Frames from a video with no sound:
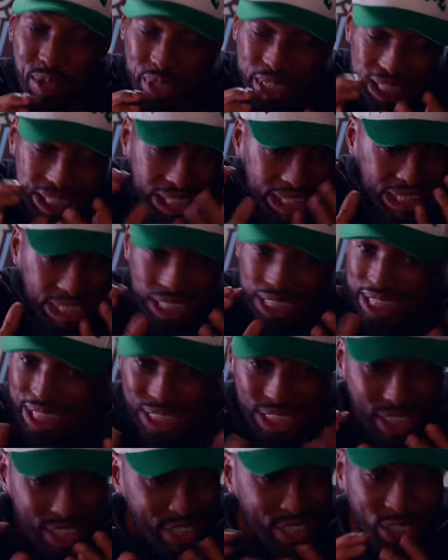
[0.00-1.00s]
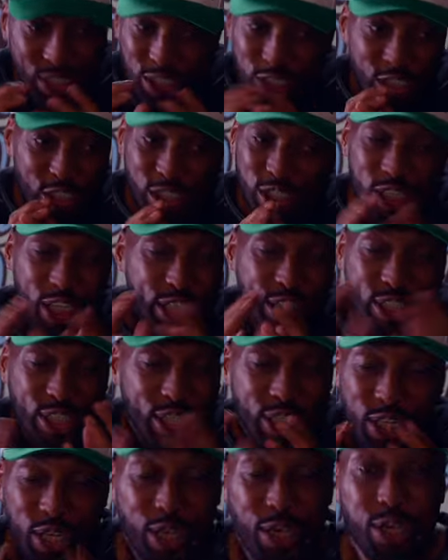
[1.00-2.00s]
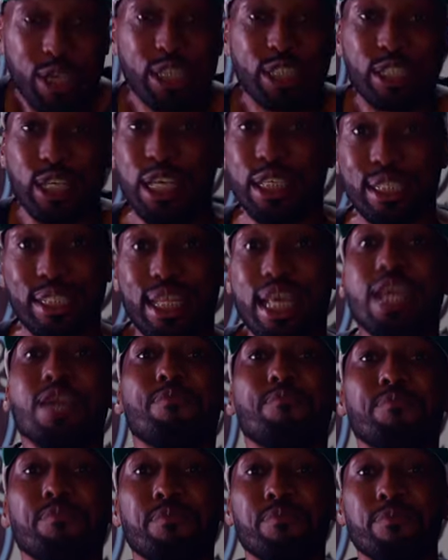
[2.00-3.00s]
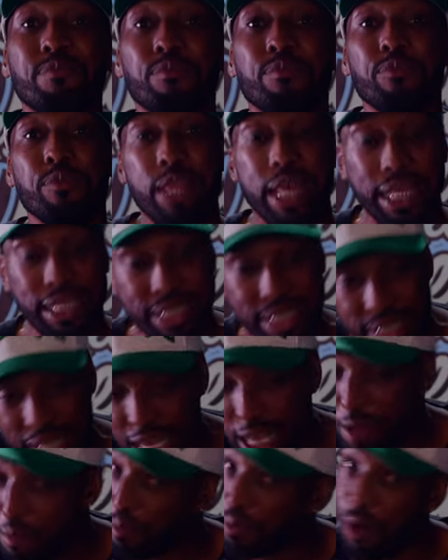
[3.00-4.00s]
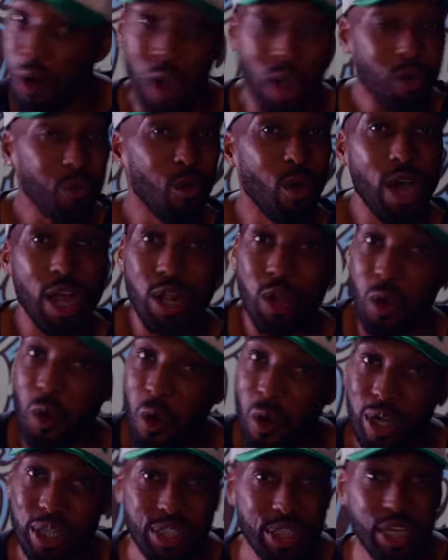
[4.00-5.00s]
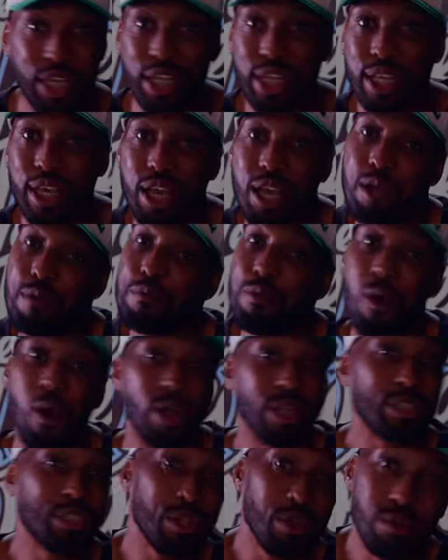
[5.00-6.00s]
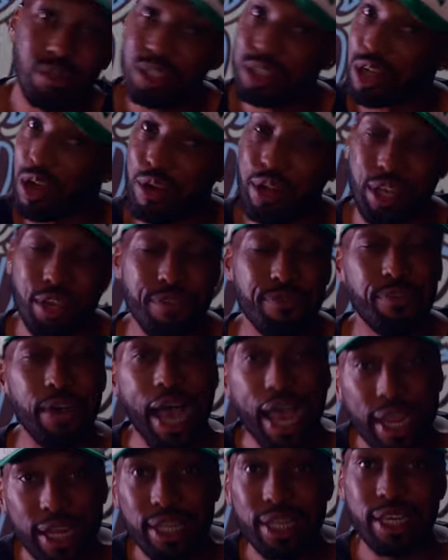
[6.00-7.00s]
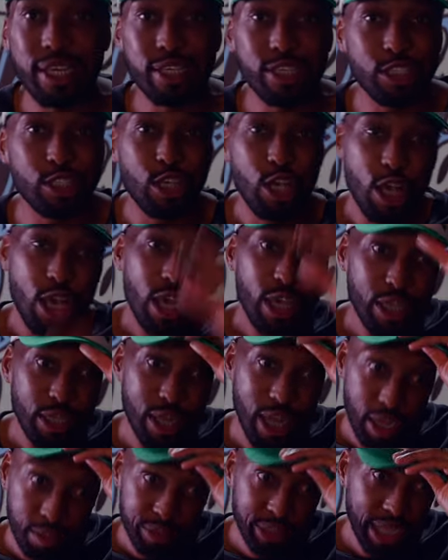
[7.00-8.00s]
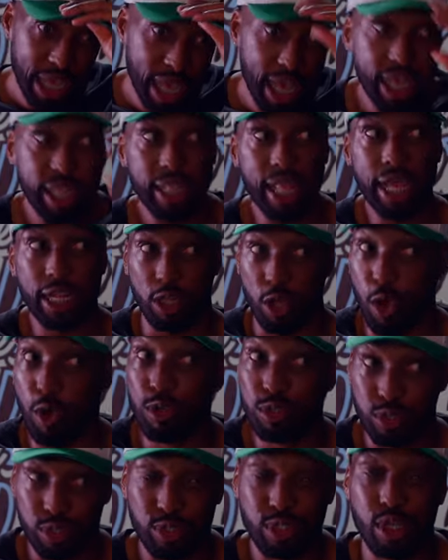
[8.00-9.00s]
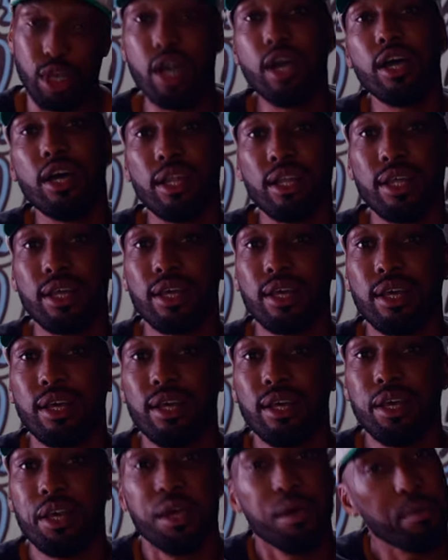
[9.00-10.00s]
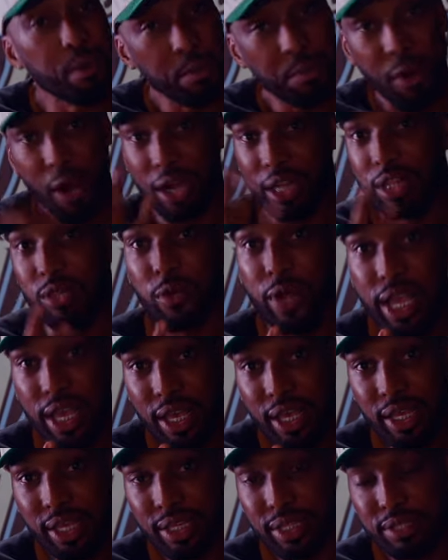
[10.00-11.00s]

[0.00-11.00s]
ugh, it's, yo, it's, it's deep. It's deep. Part one, origin. Part two, journey of findings. You know what I'm saying? Like those was good. For part three,